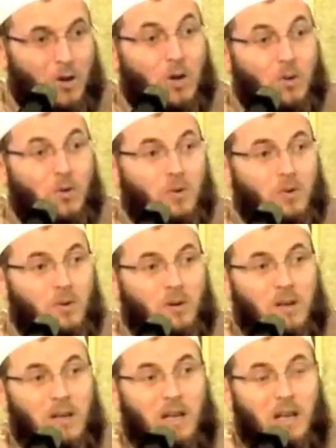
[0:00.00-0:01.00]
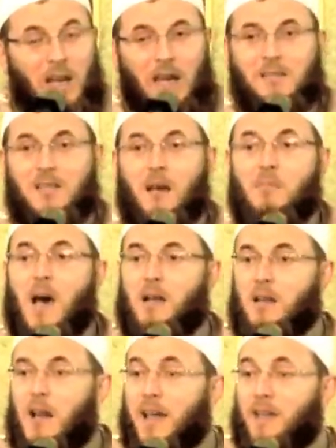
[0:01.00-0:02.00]
who gets up
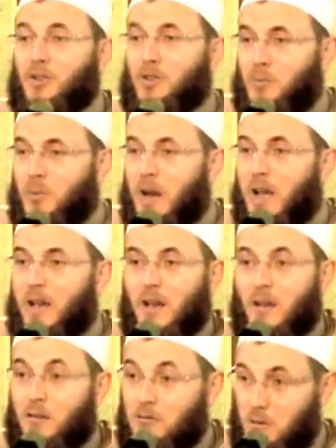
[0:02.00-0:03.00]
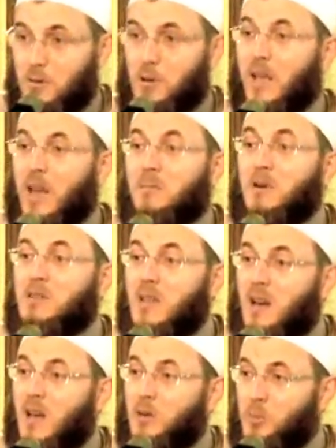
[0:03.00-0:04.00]
at night to pray. We're talking about
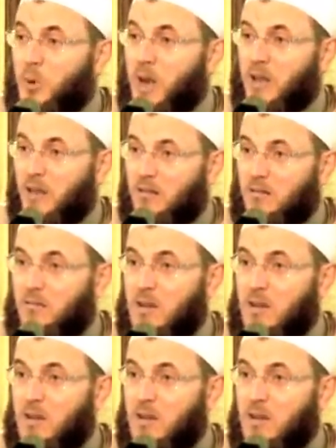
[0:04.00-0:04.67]
the night prayer.